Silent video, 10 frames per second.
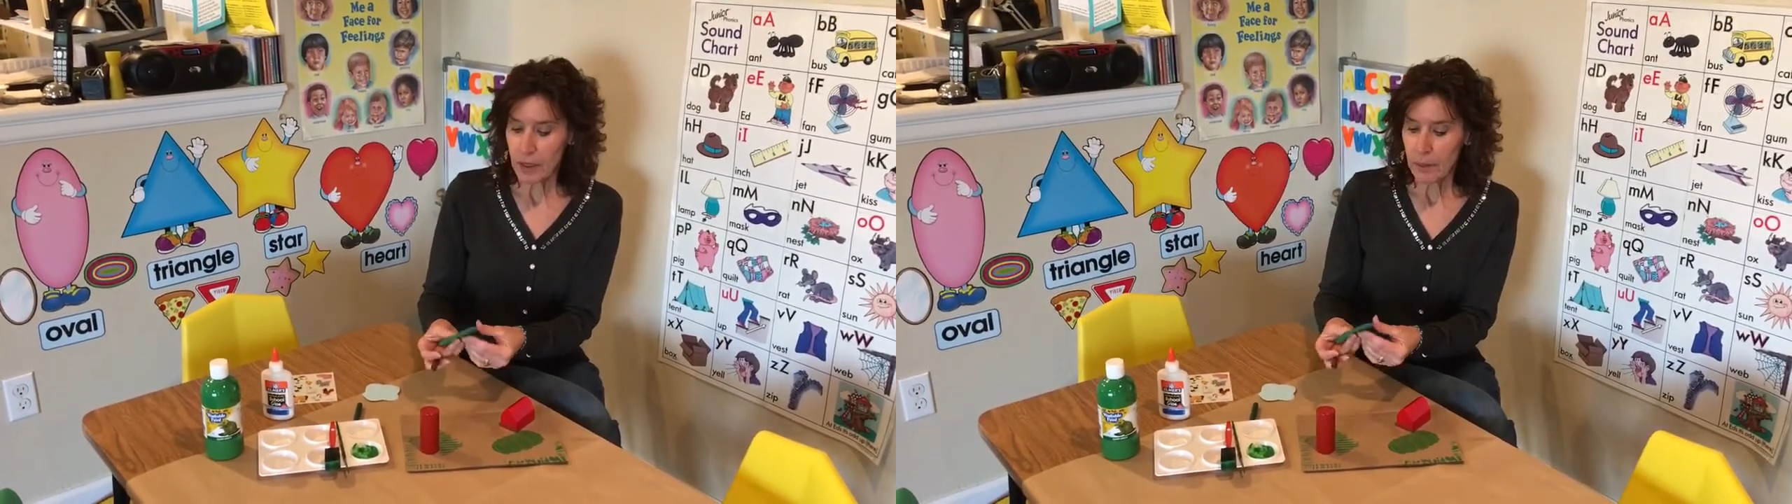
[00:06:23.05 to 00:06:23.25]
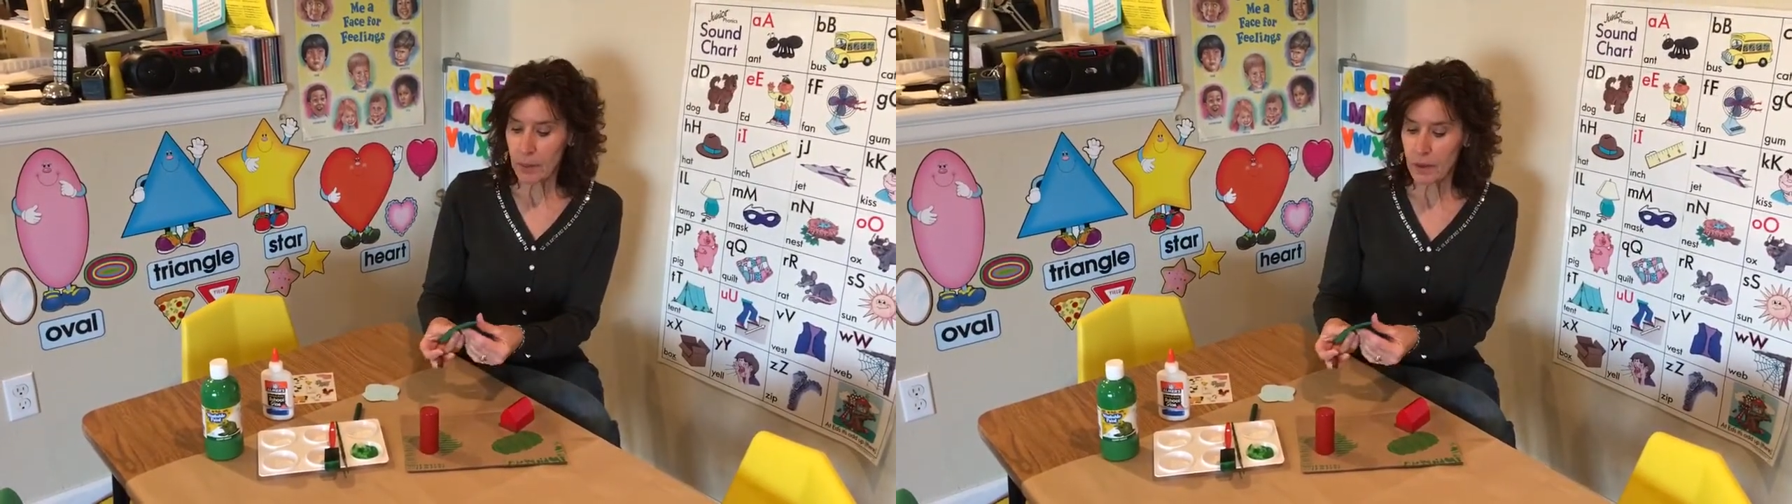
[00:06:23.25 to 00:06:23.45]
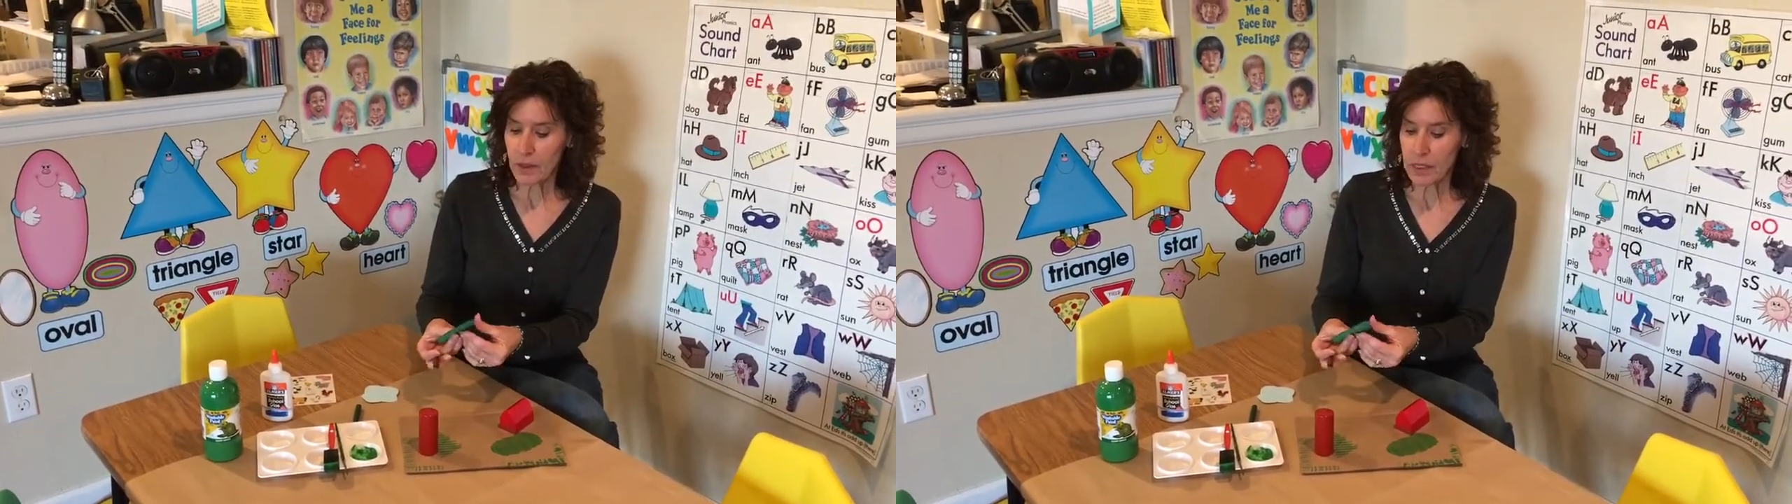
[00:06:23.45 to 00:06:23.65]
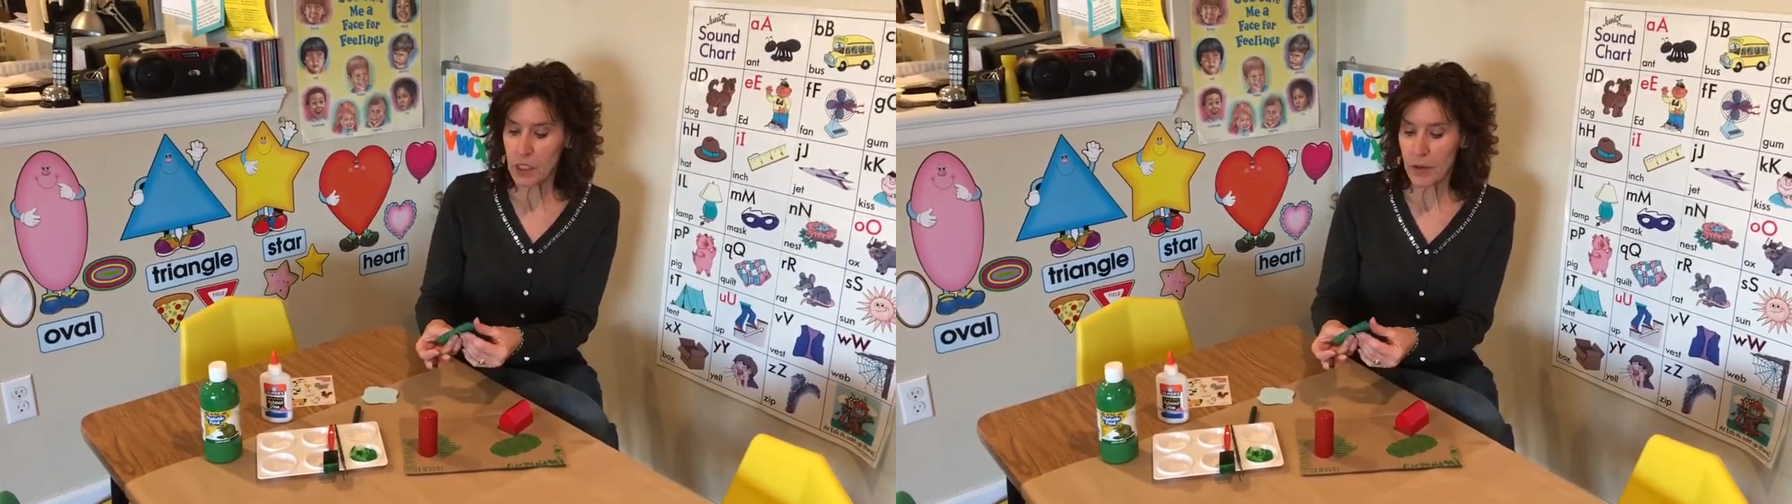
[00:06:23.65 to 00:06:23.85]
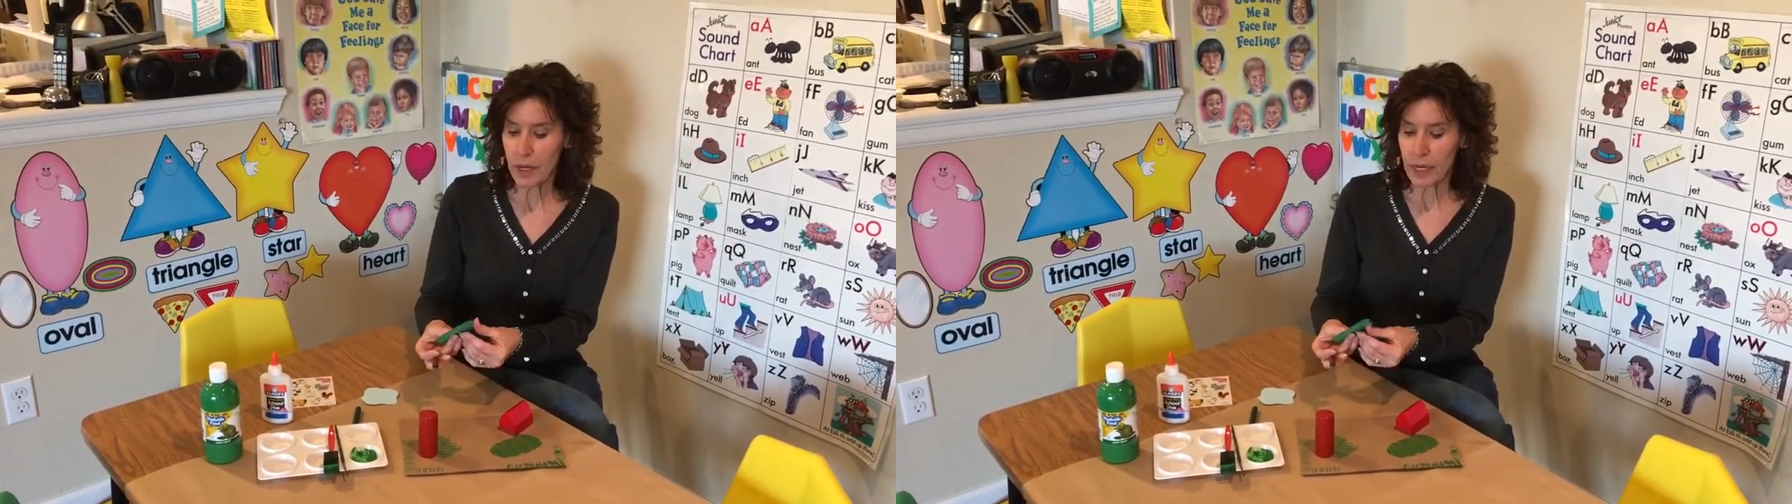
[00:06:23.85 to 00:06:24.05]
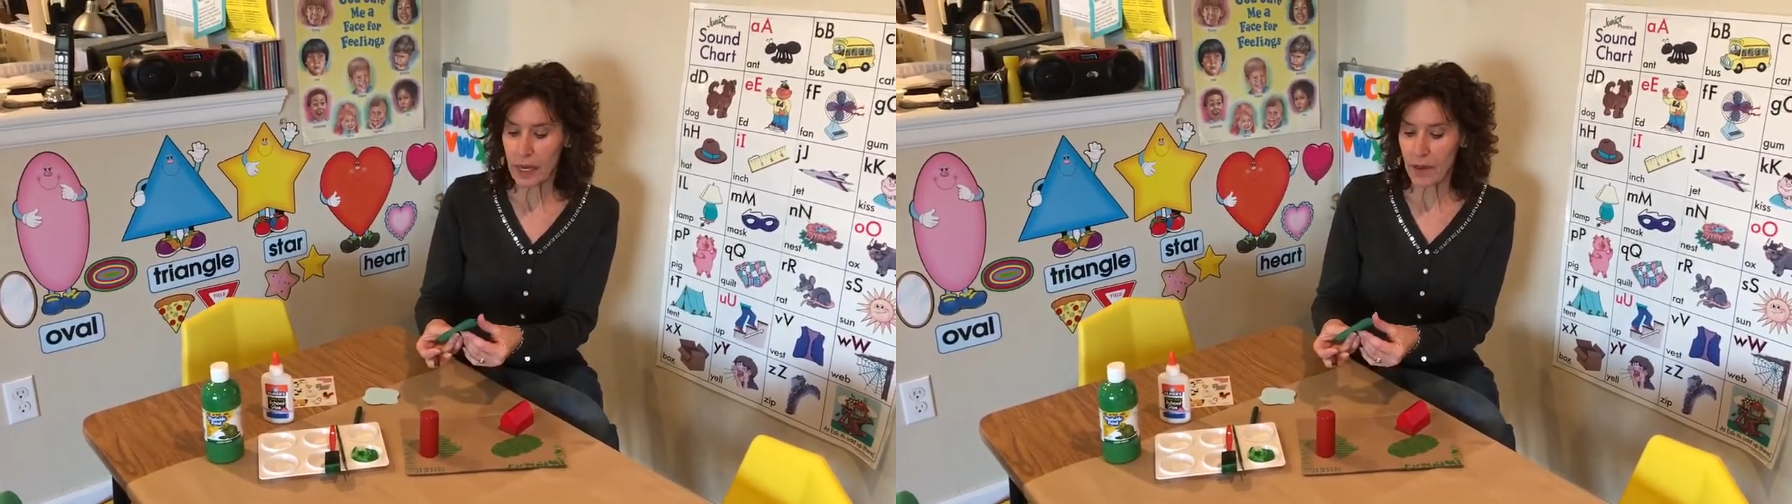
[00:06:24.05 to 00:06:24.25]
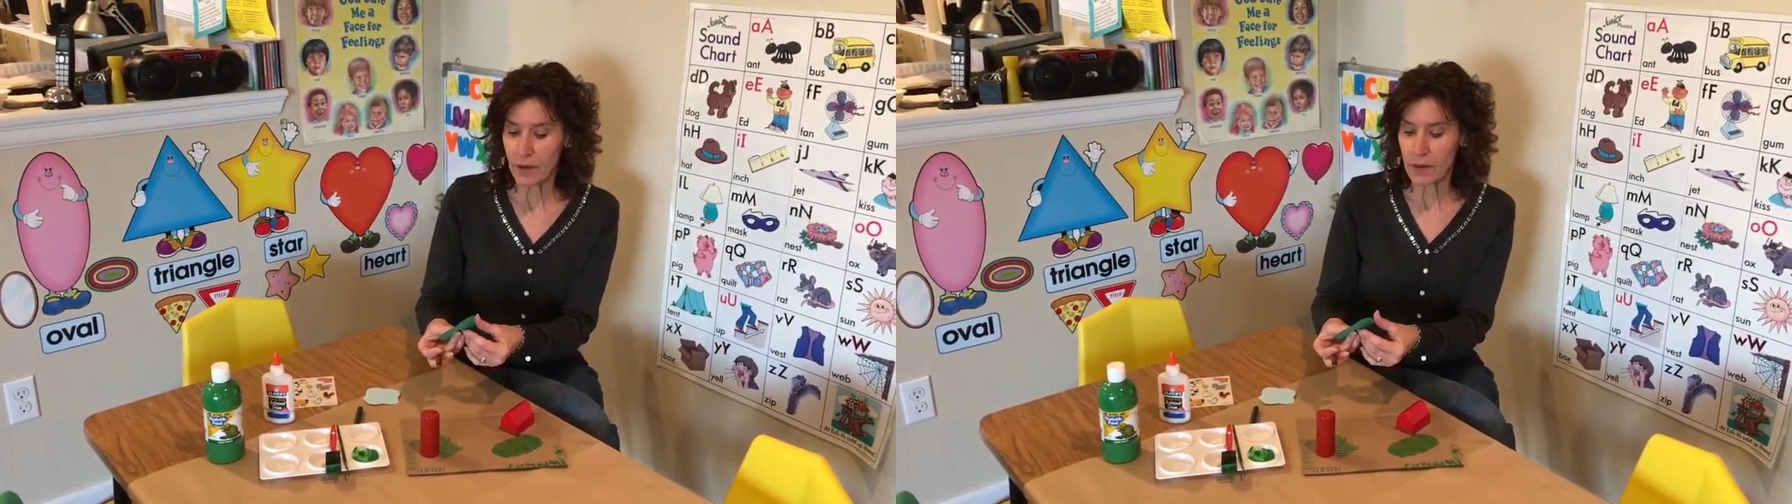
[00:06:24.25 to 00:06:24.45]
put this tree together.